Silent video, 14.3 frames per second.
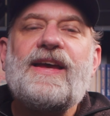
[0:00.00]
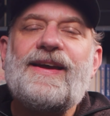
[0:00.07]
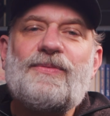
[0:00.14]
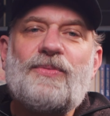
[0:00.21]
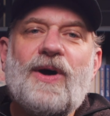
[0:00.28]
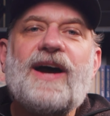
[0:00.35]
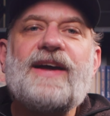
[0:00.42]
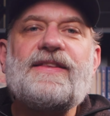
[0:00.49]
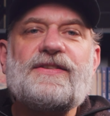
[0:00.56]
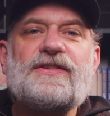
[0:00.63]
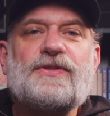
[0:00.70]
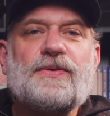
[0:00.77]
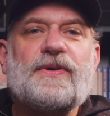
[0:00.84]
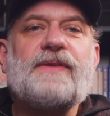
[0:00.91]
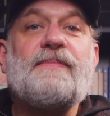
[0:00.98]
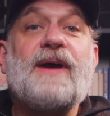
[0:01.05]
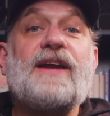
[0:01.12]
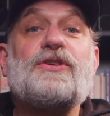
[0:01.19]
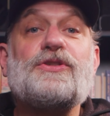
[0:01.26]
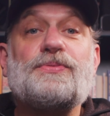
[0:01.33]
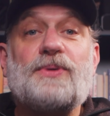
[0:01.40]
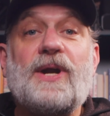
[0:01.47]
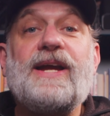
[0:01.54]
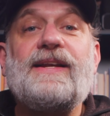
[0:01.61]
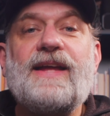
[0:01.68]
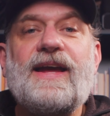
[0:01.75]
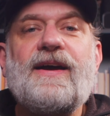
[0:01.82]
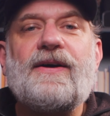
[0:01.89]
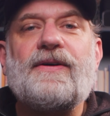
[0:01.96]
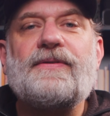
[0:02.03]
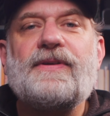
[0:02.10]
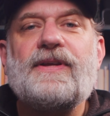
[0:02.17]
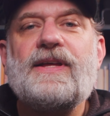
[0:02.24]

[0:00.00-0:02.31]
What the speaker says: and why the story matters right now.